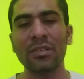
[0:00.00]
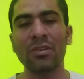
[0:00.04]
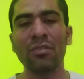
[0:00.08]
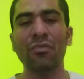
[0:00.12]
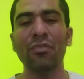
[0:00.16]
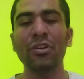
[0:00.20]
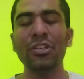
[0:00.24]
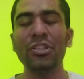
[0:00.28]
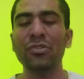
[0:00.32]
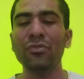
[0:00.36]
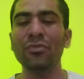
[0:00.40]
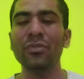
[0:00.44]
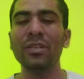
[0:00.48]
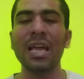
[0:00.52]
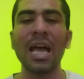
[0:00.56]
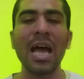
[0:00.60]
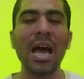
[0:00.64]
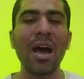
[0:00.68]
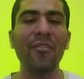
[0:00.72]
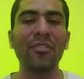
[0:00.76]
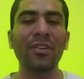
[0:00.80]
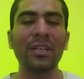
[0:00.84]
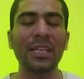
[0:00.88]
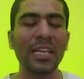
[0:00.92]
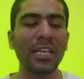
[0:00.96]
which we
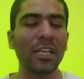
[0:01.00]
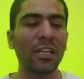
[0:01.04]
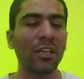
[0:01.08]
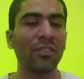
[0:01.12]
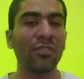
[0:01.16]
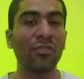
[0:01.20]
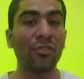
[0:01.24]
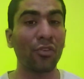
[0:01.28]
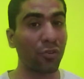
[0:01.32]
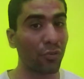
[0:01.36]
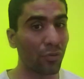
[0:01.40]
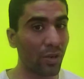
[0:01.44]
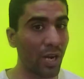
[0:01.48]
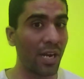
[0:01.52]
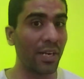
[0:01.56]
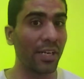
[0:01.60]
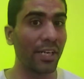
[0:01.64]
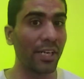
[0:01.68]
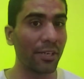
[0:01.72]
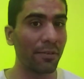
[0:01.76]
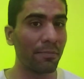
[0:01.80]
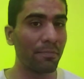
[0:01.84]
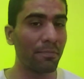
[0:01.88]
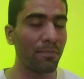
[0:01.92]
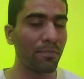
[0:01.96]
have taken for granted.